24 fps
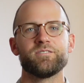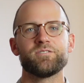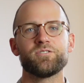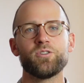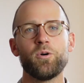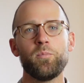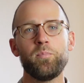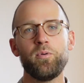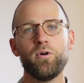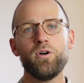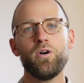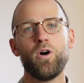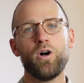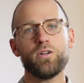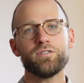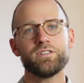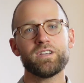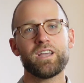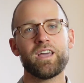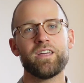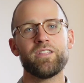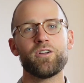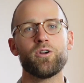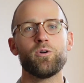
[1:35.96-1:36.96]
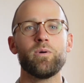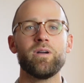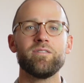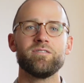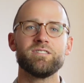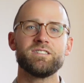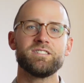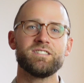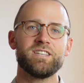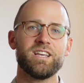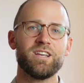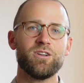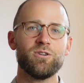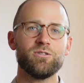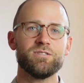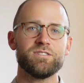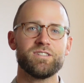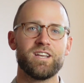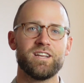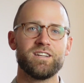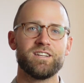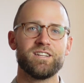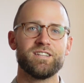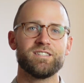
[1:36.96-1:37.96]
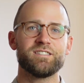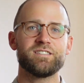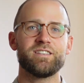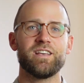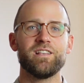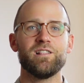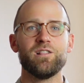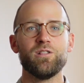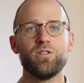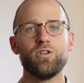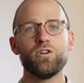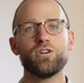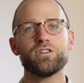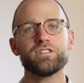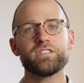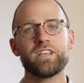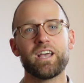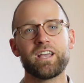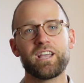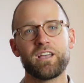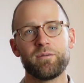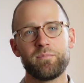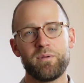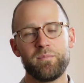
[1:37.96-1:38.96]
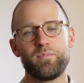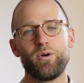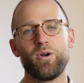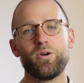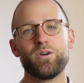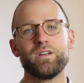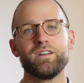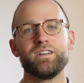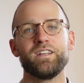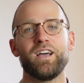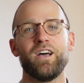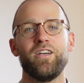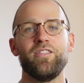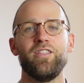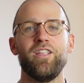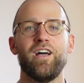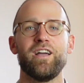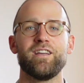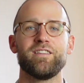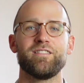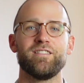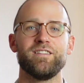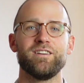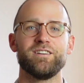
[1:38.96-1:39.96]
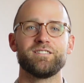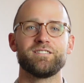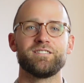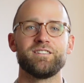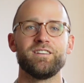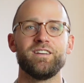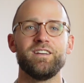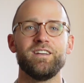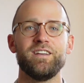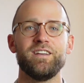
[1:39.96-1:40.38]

So put all together, we have a single sentence that looks and can be broken down like this: